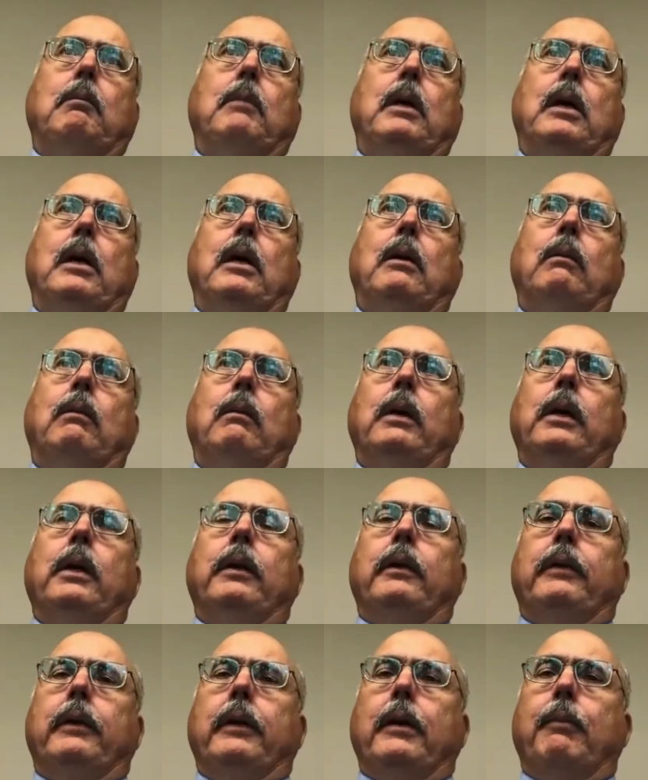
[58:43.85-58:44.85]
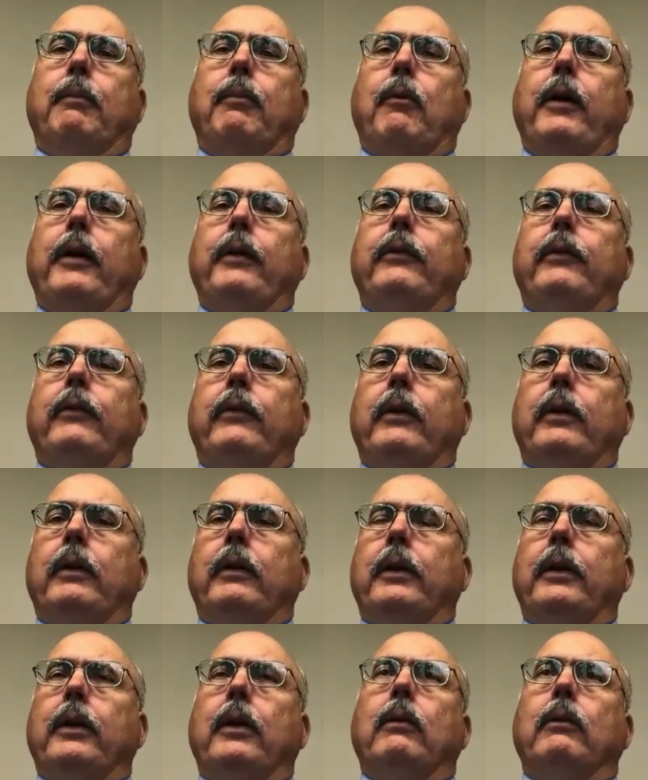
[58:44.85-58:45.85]
Uh, with uh, prices in the,
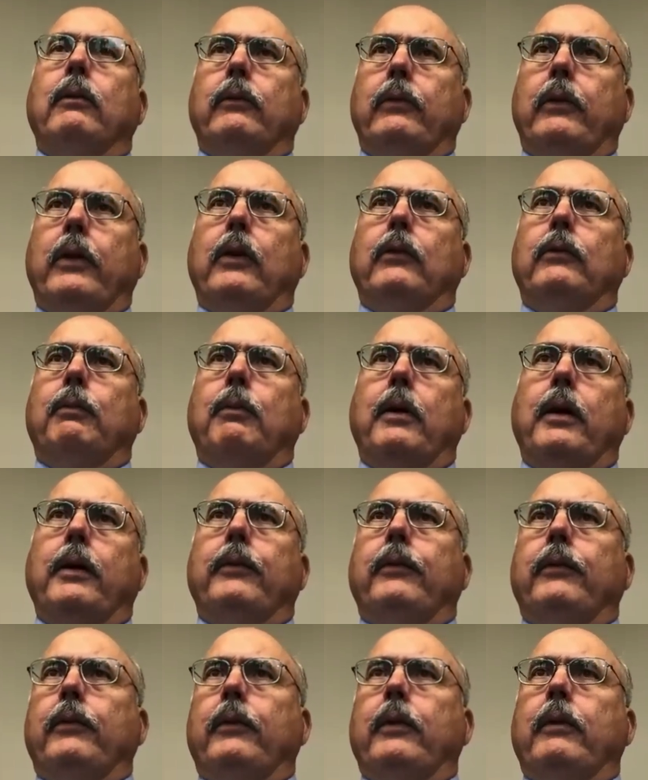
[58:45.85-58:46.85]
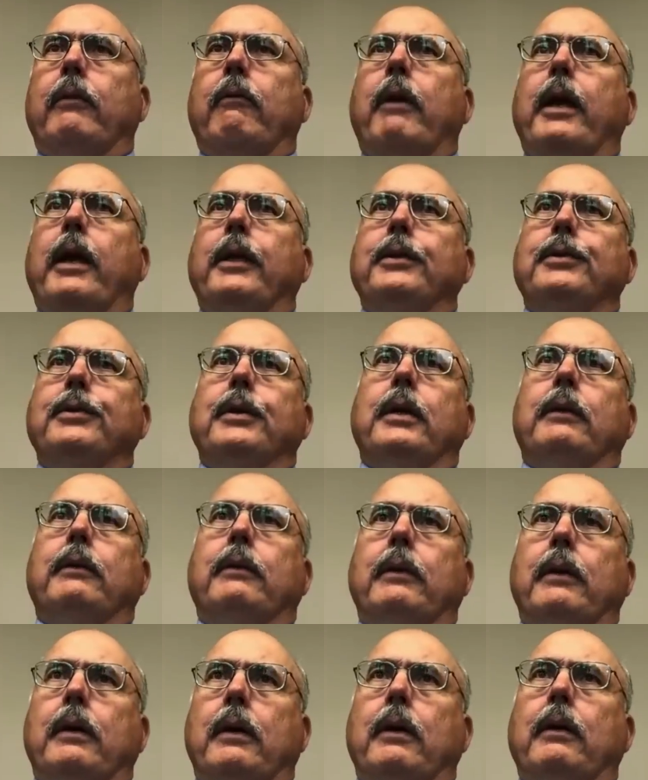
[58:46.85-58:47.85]
you know, sales prices in the range that
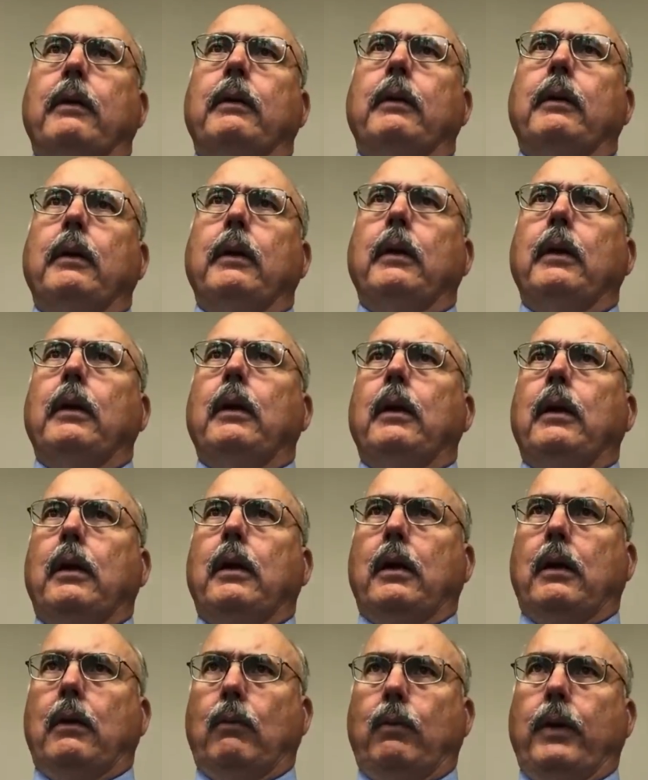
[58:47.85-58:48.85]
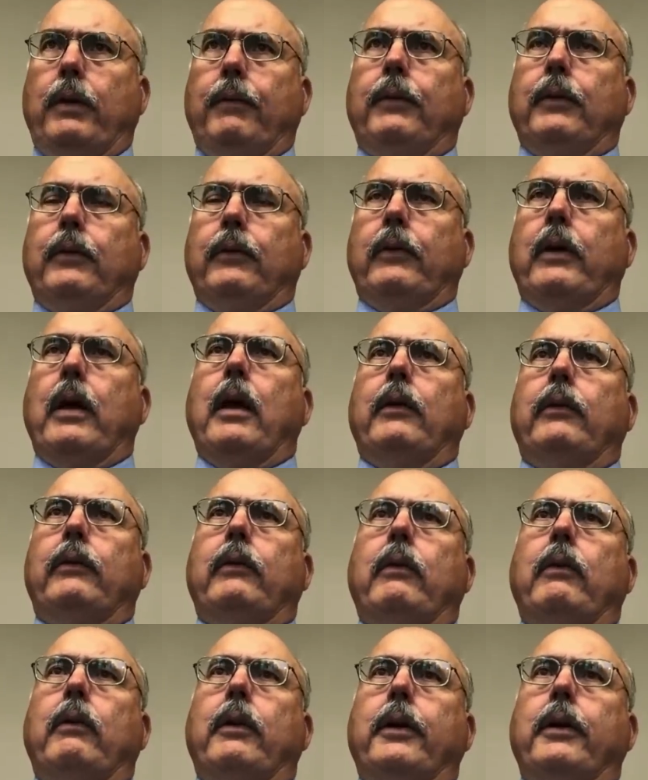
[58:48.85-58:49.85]
uh, uh, we've discussed
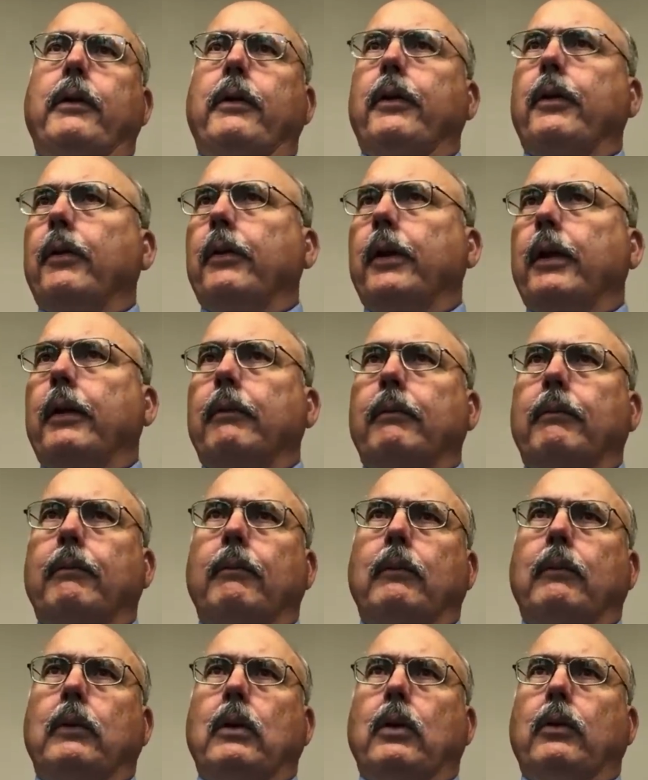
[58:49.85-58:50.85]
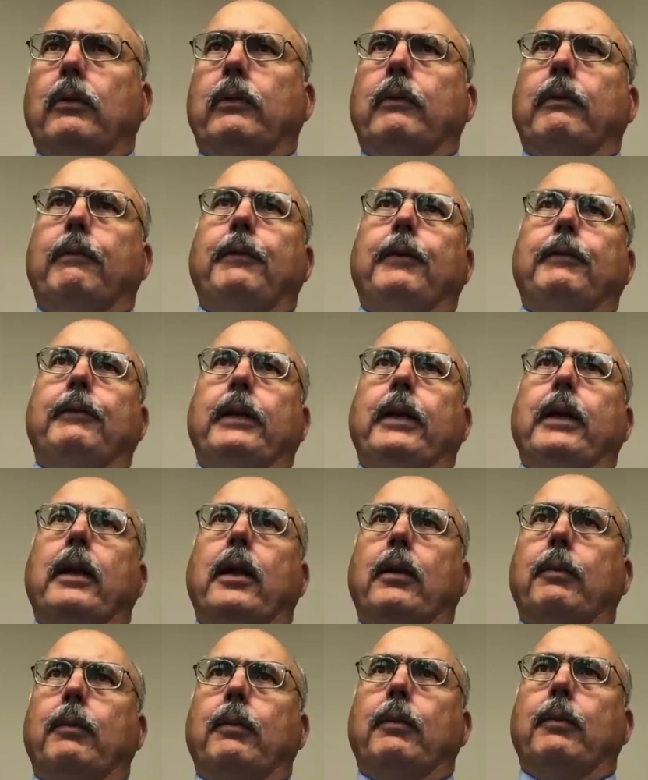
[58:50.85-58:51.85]
earlier, you know, that close to fifty
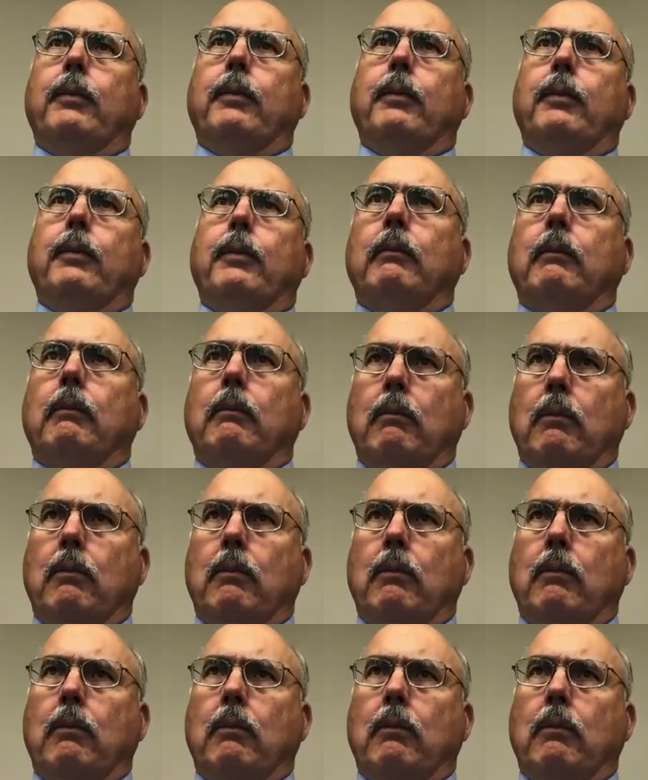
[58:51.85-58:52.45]
dollars per pound